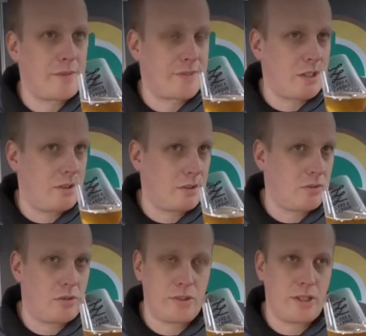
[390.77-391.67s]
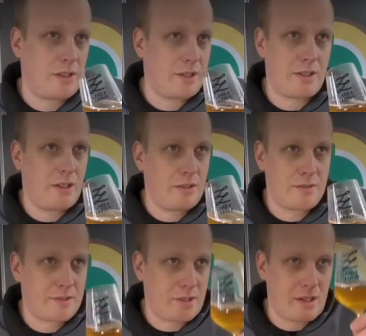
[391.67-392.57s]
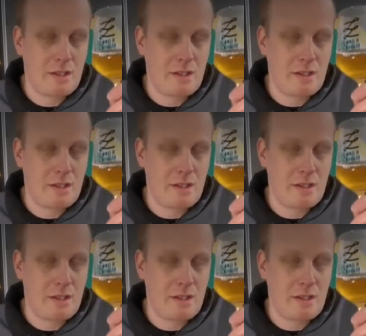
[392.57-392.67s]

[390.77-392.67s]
turned the corner. I don't know. It's